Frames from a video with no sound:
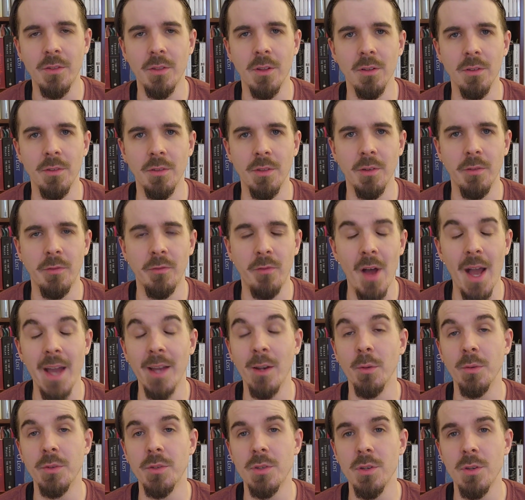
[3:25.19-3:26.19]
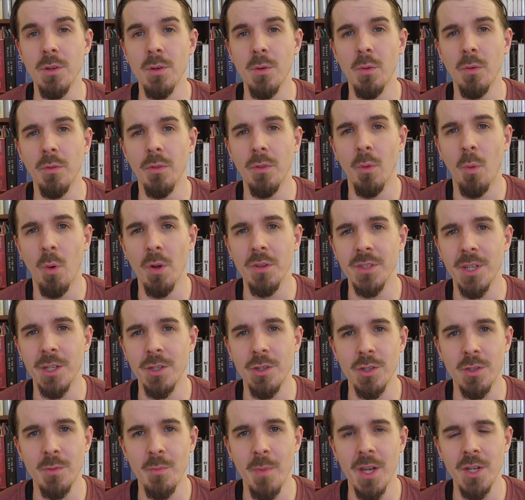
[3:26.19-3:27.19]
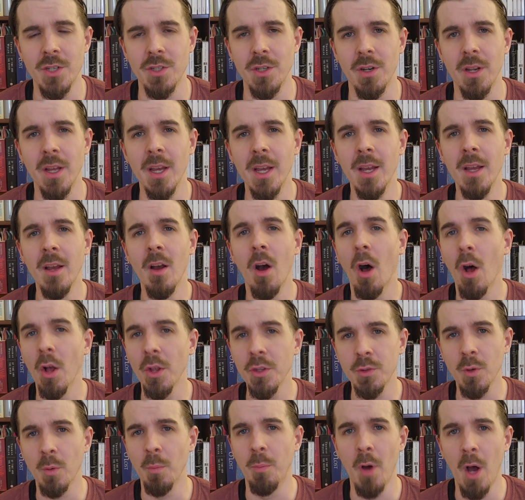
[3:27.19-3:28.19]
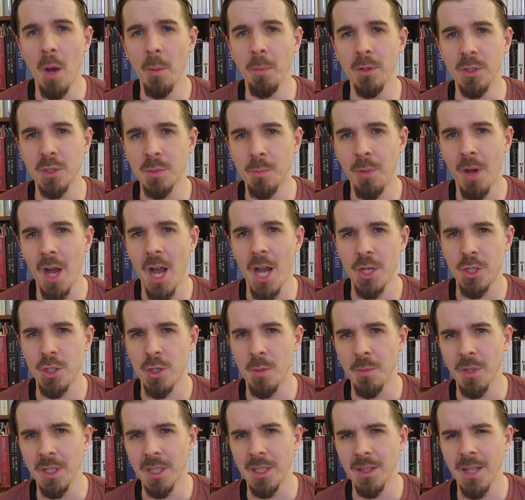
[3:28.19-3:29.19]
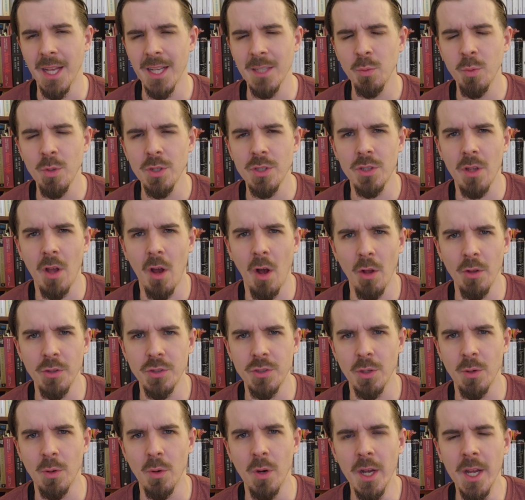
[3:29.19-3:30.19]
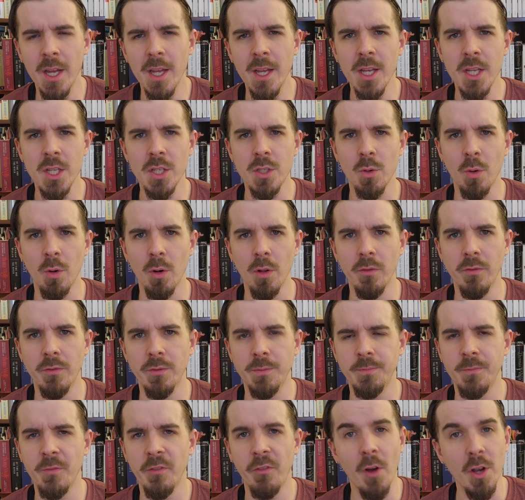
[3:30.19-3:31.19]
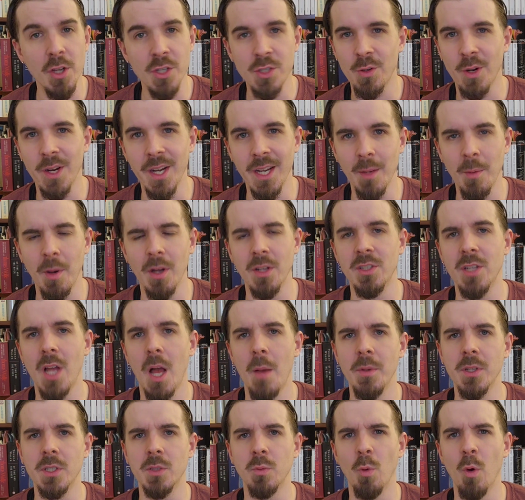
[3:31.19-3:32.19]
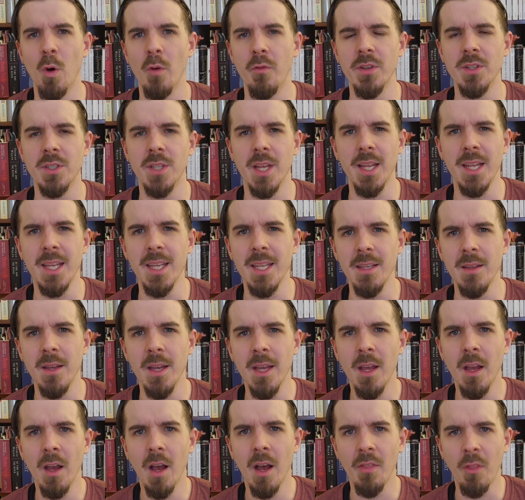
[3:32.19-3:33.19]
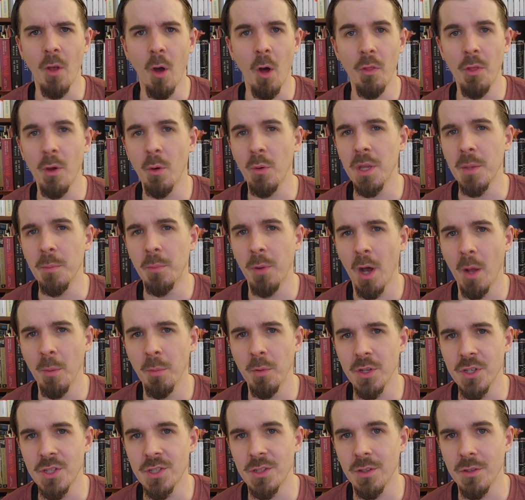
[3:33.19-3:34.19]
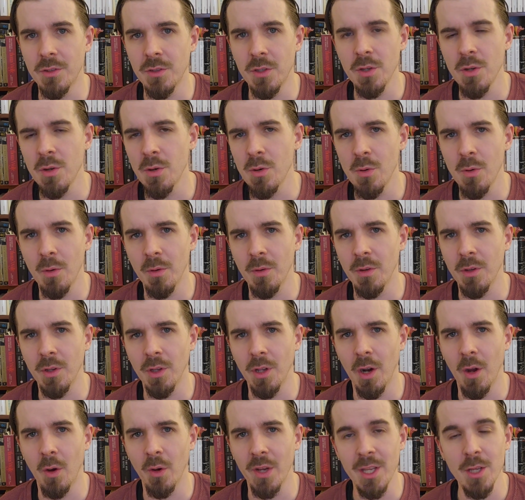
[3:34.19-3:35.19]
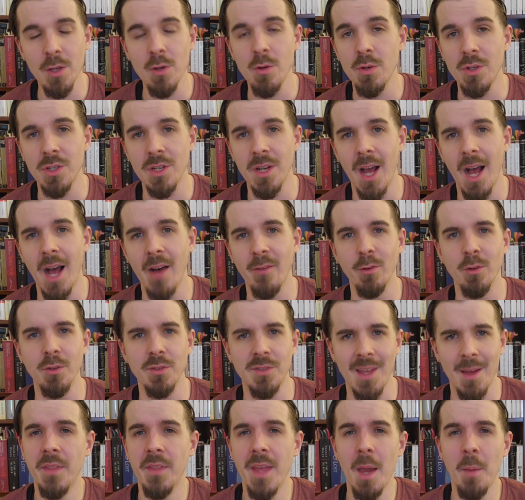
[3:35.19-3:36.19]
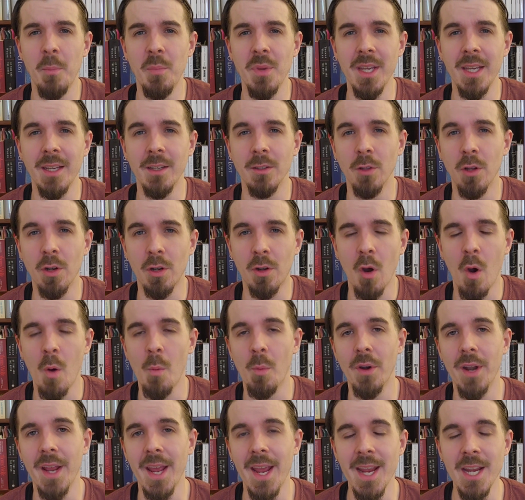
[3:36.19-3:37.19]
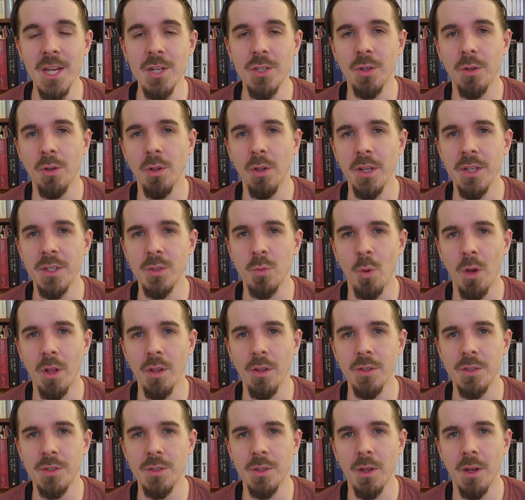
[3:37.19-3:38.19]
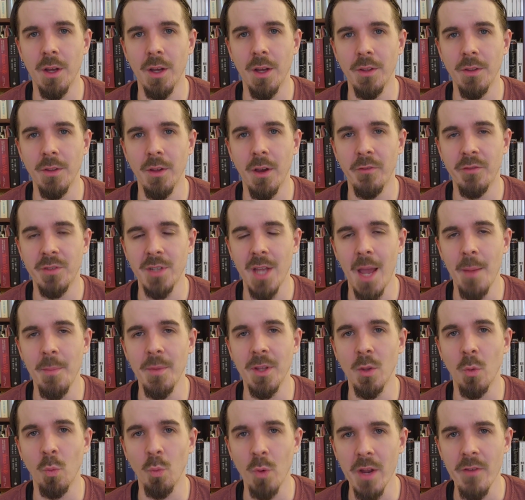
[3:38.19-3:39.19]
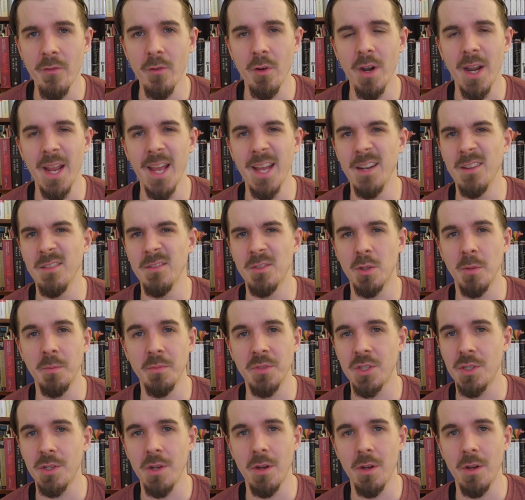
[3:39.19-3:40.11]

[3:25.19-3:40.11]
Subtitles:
The final two, the ones I just mentioned, also published posthumously. And that's what's also sort of frustrating about Thomas Wolfe, is that although he published two, huge novels, that being Look Homeward Angel, as well as Of Time in the River, and some,